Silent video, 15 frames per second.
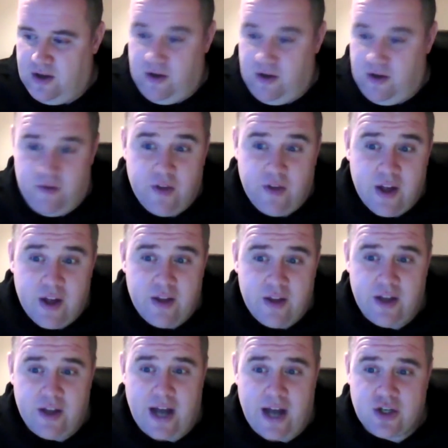
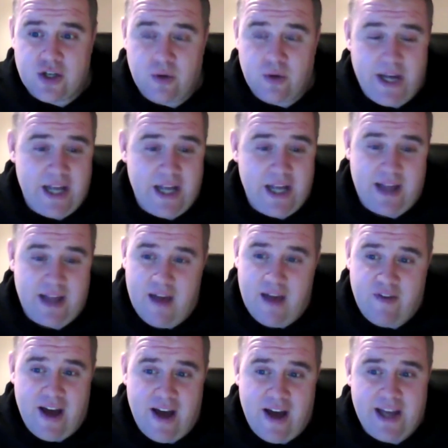the National League, the
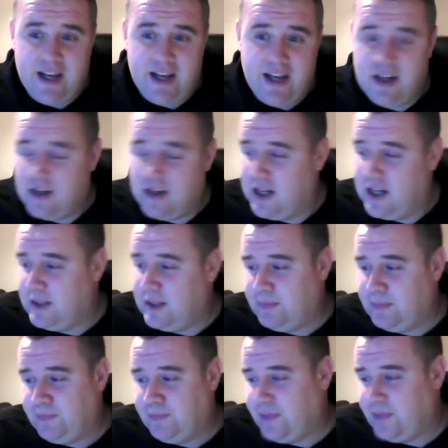FA,
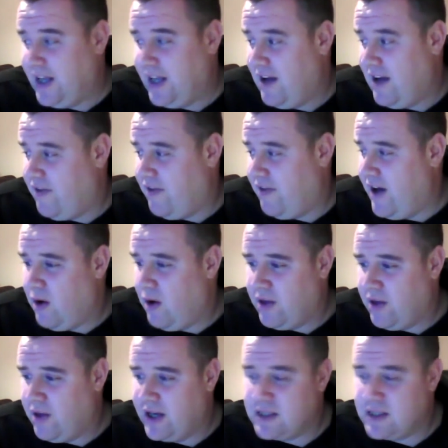the EFL. I
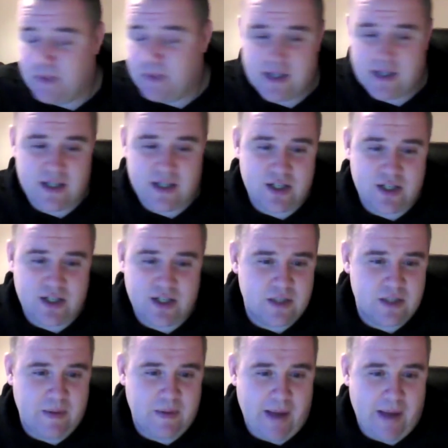think there's some big decisions
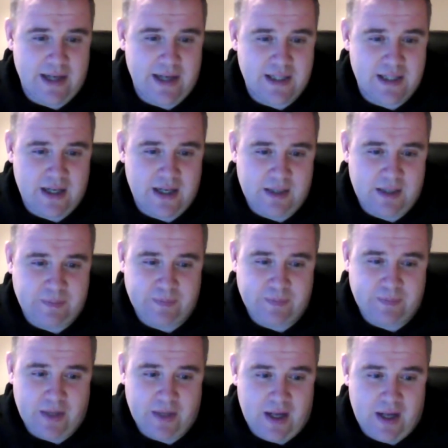to be made,
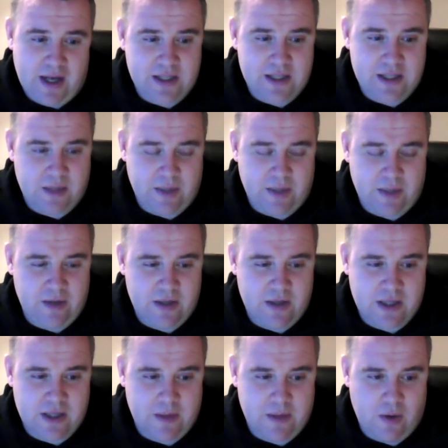and it's going
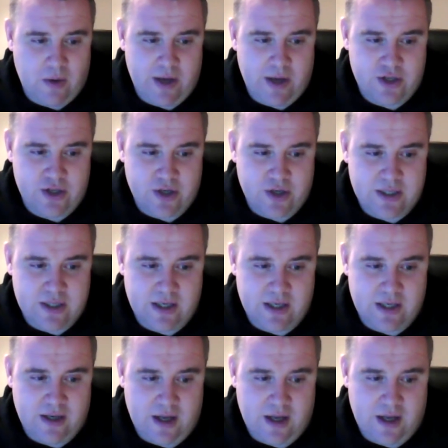to be quite interesting.